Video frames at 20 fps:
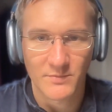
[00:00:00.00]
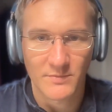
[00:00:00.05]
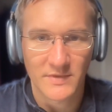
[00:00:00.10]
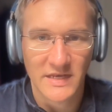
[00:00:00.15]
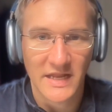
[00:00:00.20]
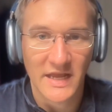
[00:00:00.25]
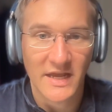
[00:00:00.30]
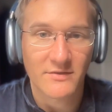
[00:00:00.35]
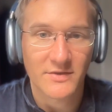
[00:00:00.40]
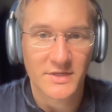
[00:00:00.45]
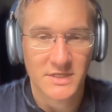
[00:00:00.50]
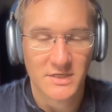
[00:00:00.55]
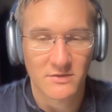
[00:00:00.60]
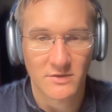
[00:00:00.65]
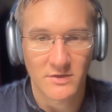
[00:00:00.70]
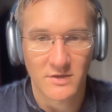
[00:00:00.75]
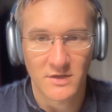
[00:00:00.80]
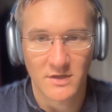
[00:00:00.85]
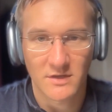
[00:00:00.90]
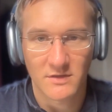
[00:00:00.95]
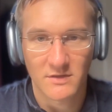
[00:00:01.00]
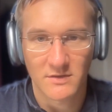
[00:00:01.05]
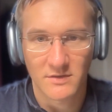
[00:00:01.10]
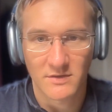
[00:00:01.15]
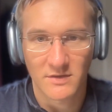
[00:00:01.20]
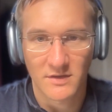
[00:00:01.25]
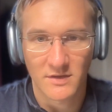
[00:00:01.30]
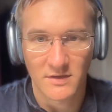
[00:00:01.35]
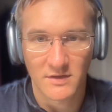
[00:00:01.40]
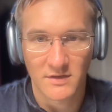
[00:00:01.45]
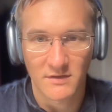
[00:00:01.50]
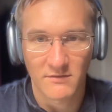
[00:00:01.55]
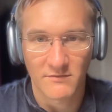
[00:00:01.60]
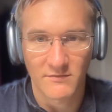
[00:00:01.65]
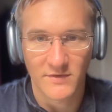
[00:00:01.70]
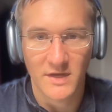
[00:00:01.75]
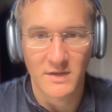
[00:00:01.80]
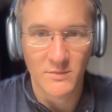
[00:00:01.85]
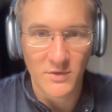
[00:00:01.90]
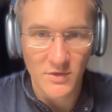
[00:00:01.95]
language learning
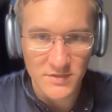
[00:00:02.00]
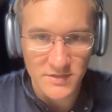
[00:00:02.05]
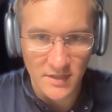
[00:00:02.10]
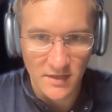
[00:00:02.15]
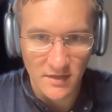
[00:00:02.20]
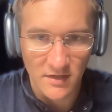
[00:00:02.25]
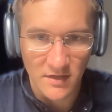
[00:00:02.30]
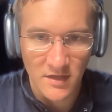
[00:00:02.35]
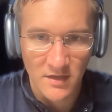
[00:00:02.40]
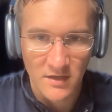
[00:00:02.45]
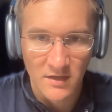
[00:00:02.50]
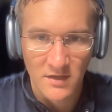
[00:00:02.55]
via music.